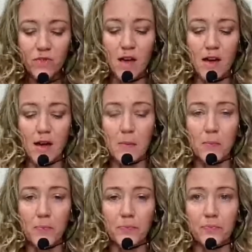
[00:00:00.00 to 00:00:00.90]
uh,
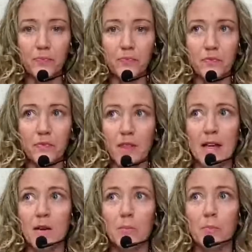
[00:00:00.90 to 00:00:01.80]

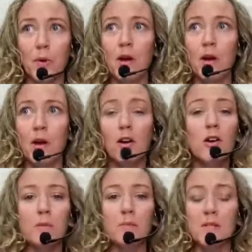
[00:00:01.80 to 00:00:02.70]
like
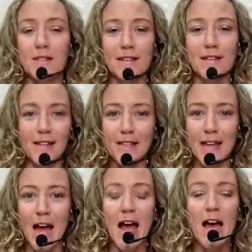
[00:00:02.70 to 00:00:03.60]
herbs and things like that?